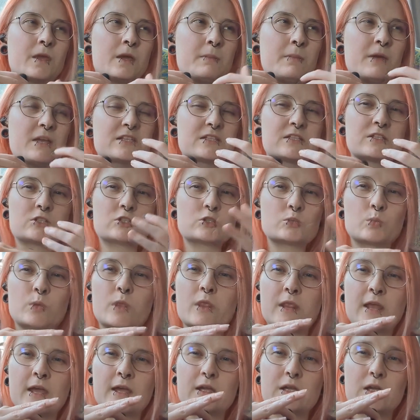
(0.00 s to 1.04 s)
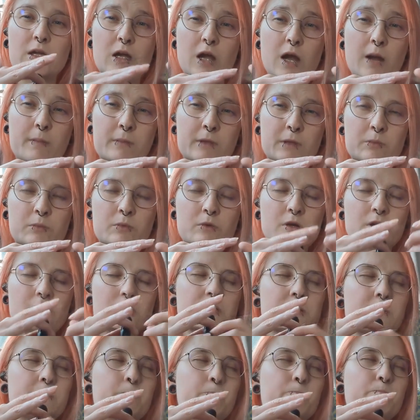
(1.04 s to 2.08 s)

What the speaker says: message with like a hummingbird,